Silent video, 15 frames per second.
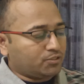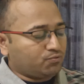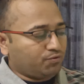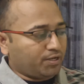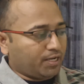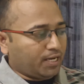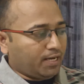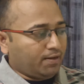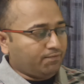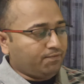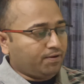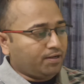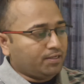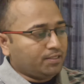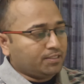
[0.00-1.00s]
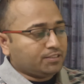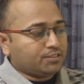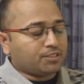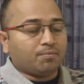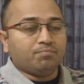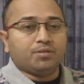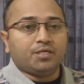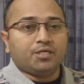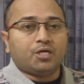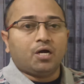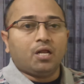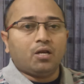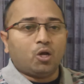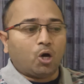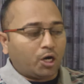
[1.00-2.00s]
as we have something
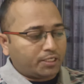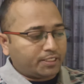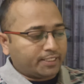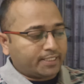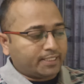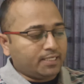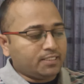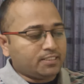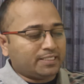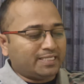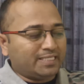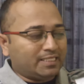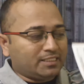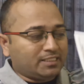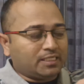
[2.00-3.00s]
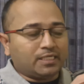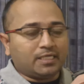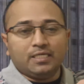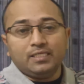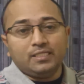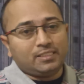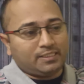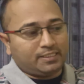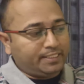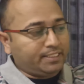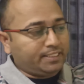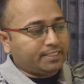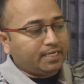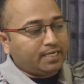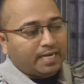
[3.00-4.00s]
called articles in the single
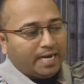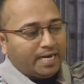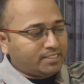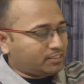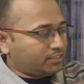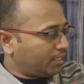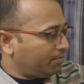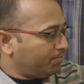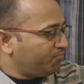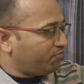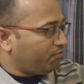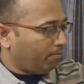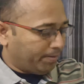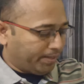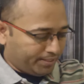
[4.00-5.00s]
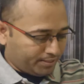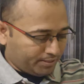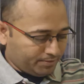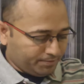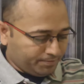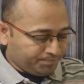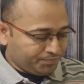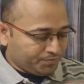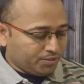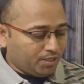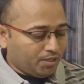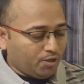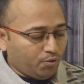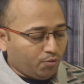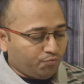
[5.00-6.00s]
sheet in a landscape format
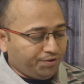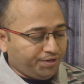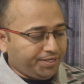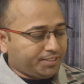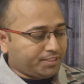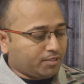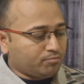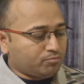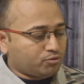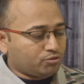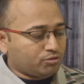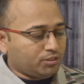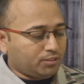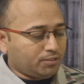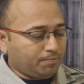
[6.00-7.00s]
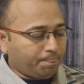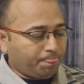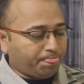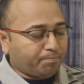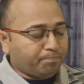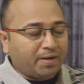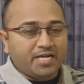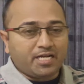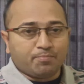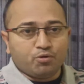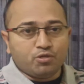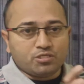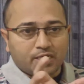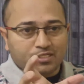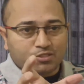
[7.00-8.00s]
when it comes to the
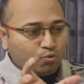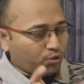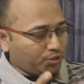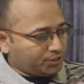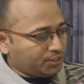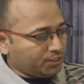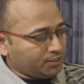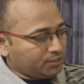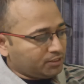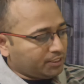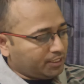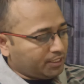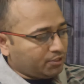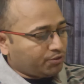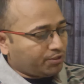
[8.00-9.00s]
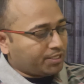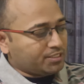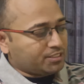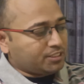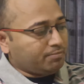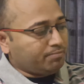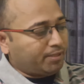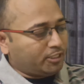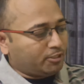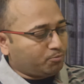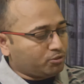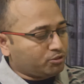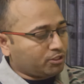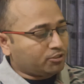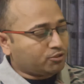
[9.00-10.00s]
multiple choice questions here you can see
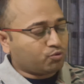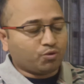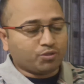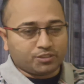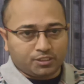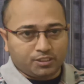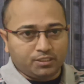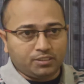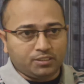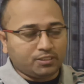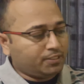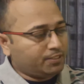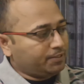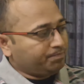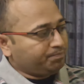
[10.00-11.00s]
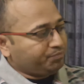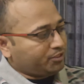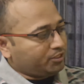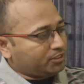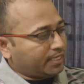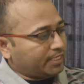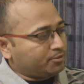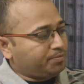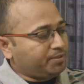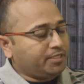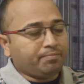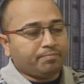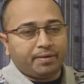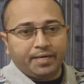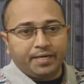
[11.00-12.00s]
multiple choice questions this has
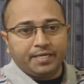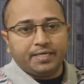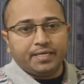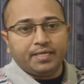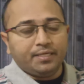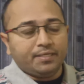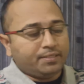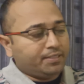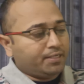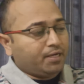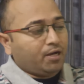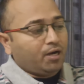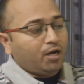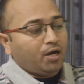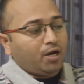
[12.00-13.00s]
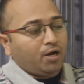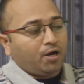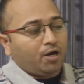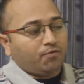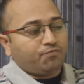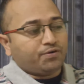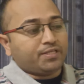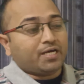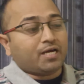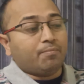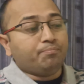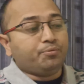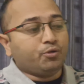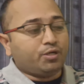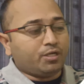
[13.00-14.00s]
been made in a uh, for the
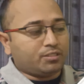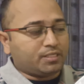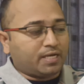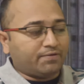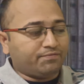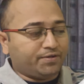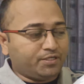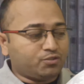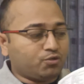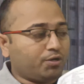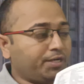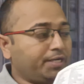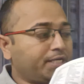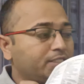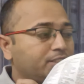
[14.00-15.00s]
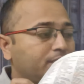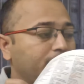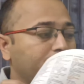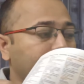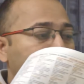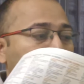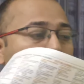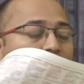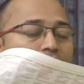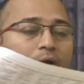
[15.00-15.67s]
computers. I am very sorry, it is related to